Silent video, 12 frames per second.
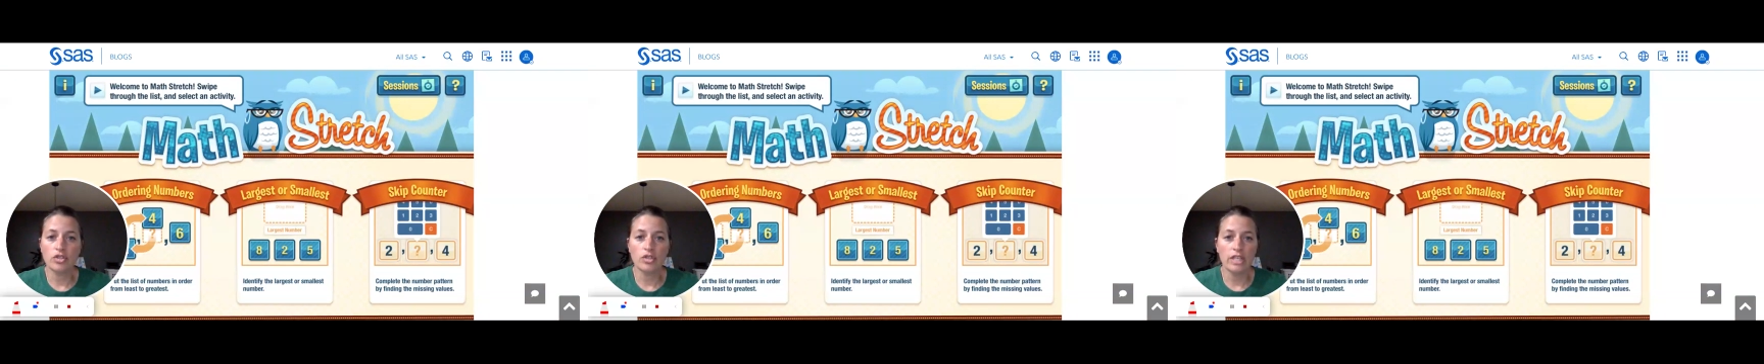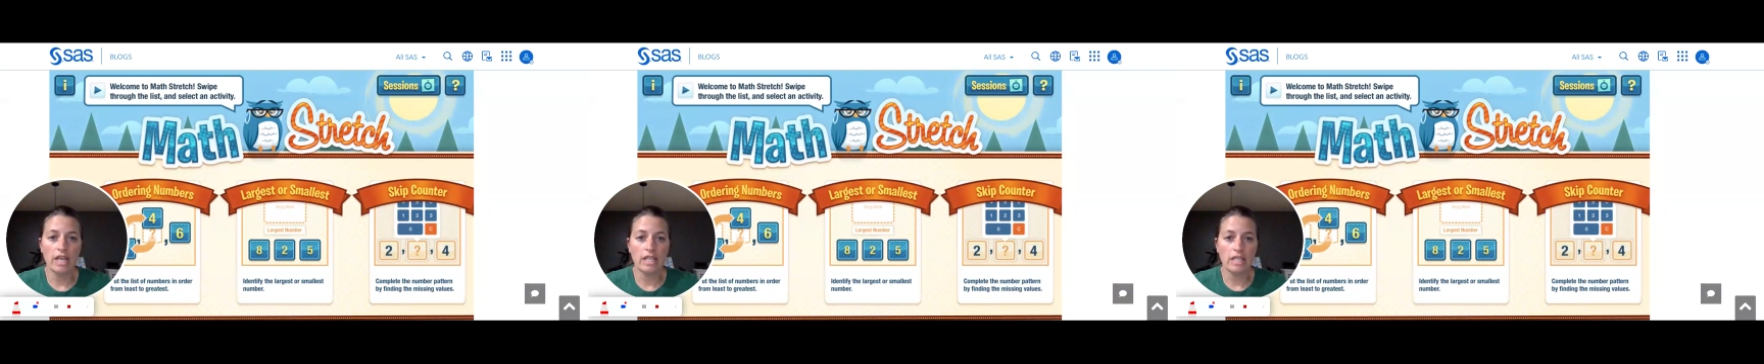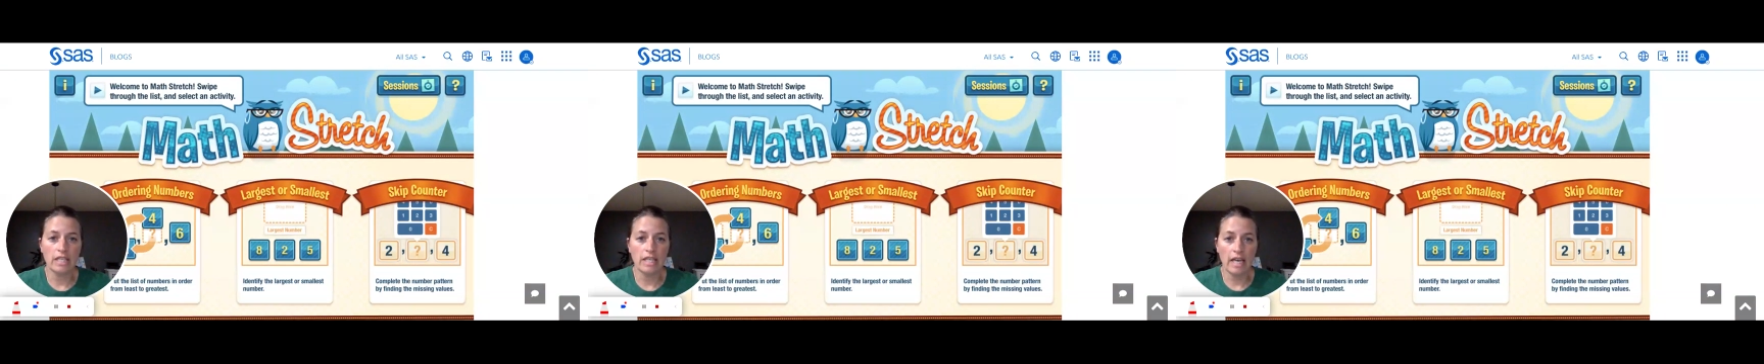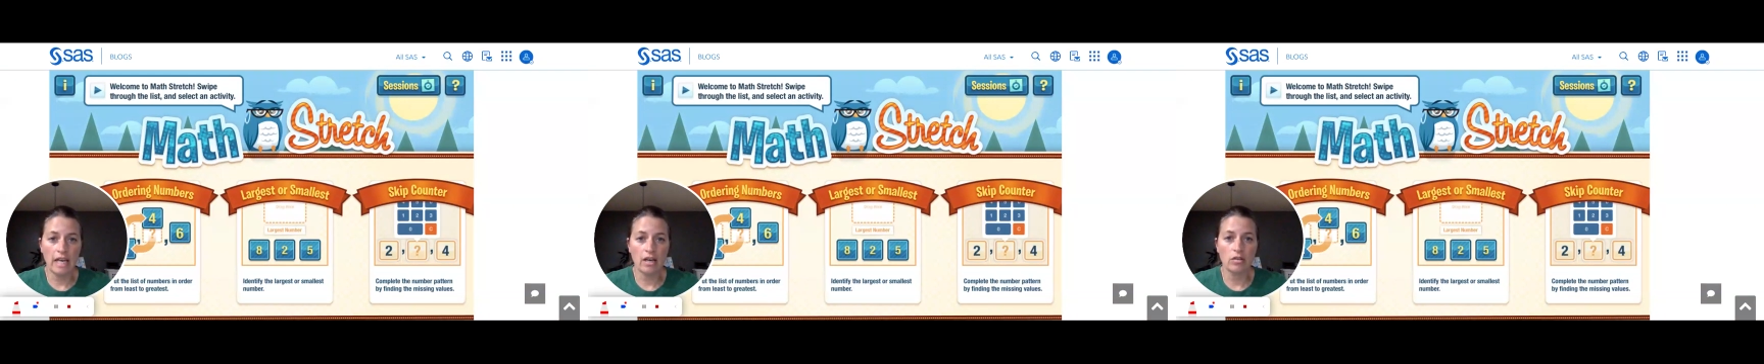create an
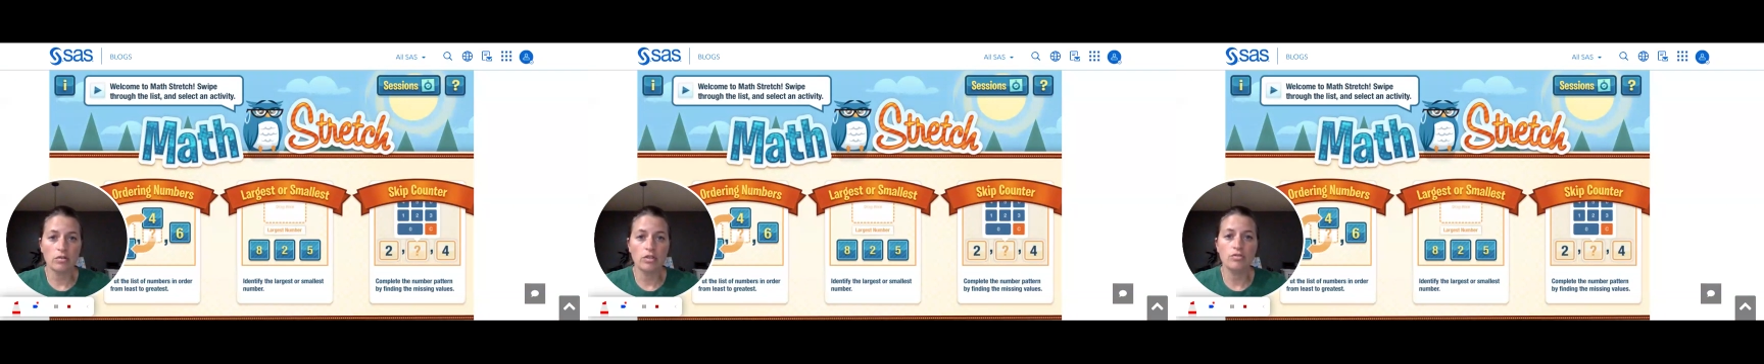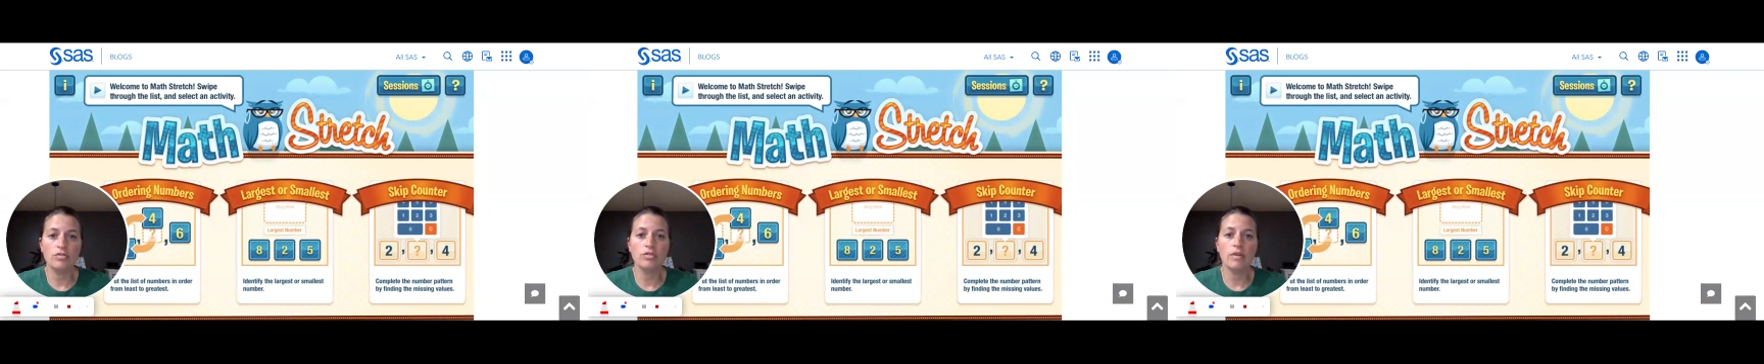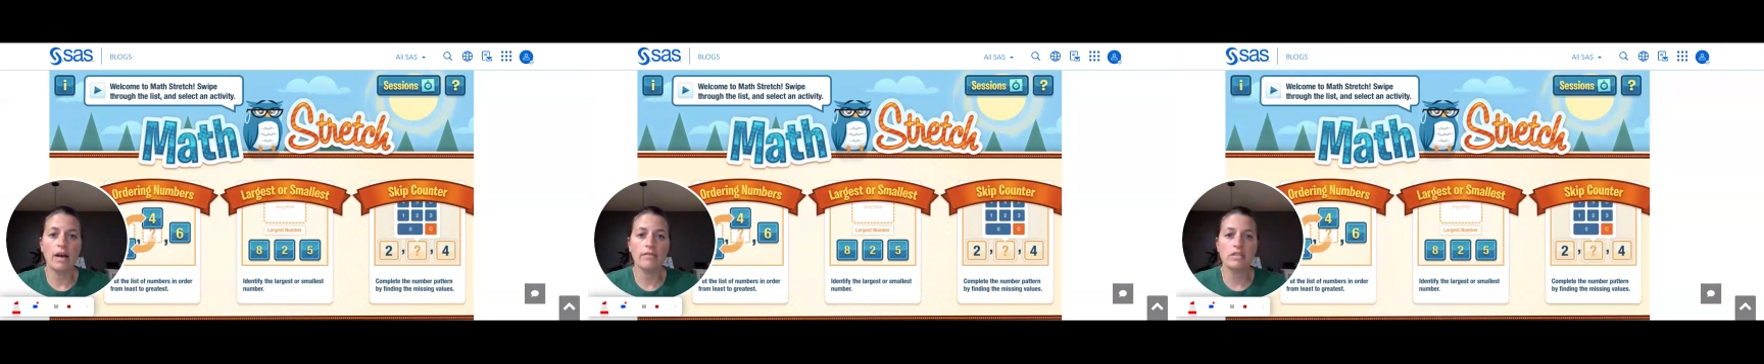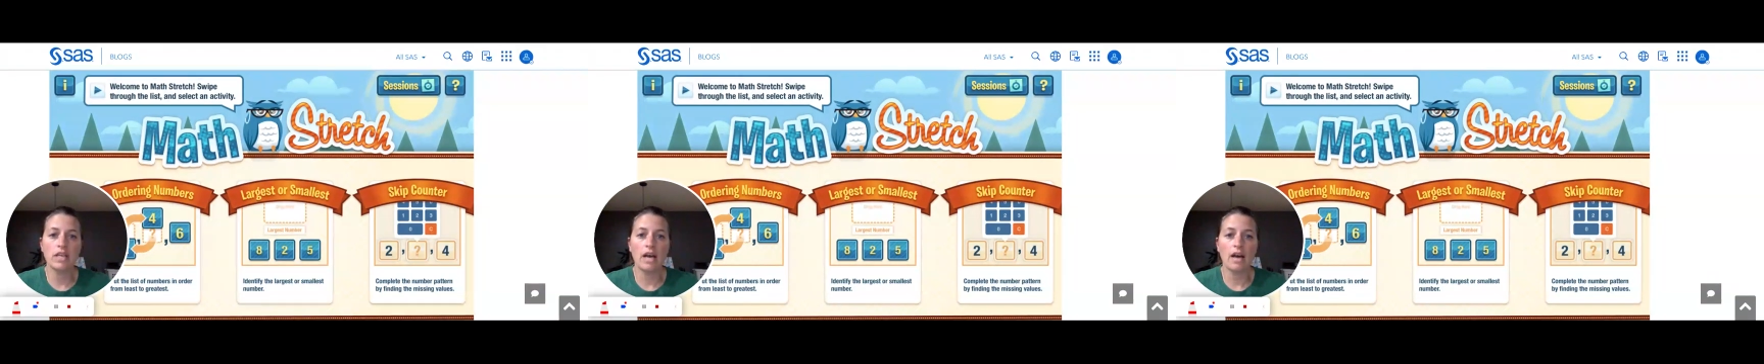account. You do have
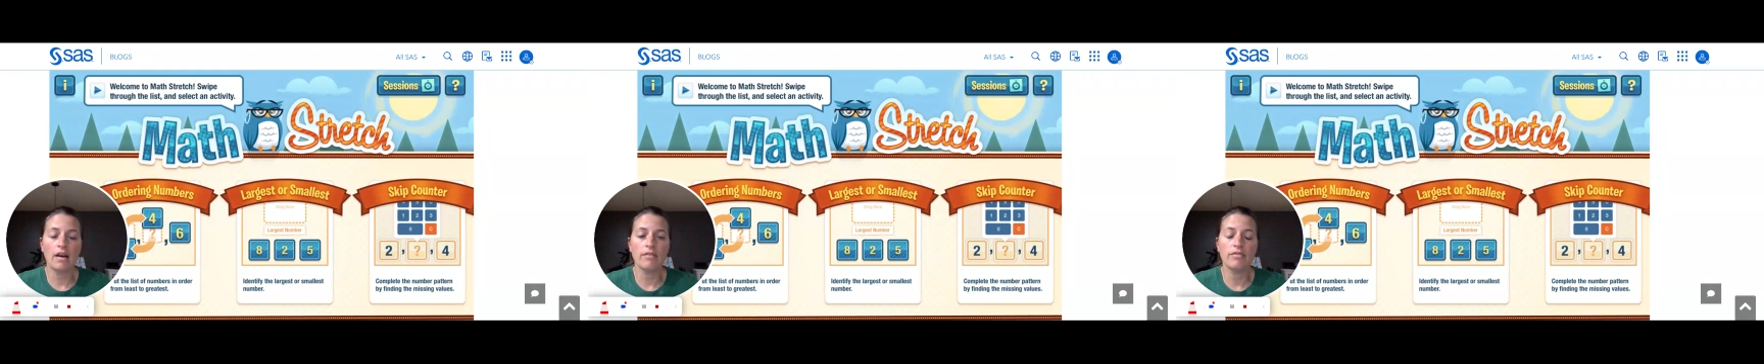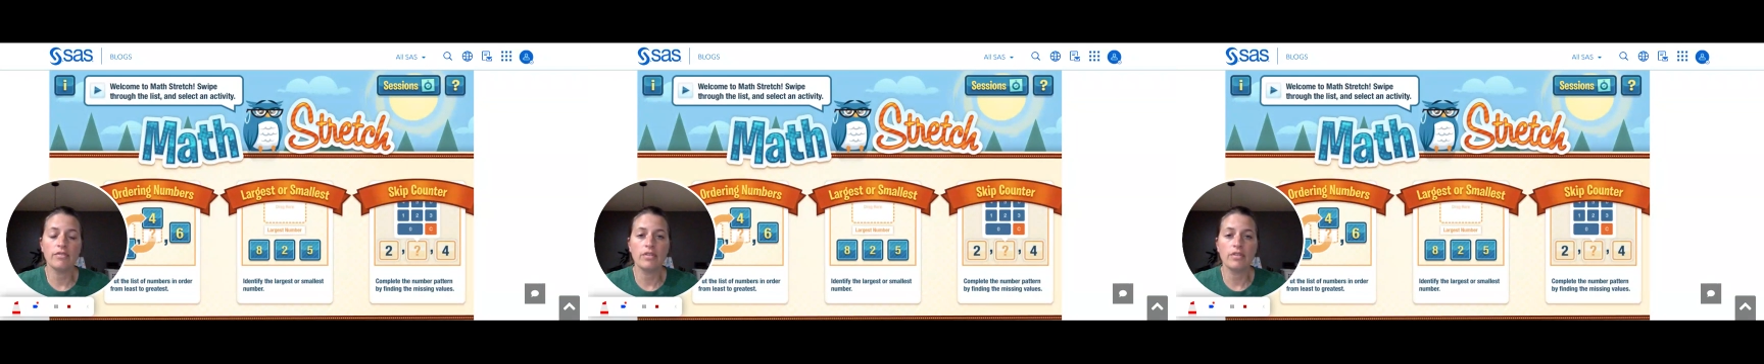to have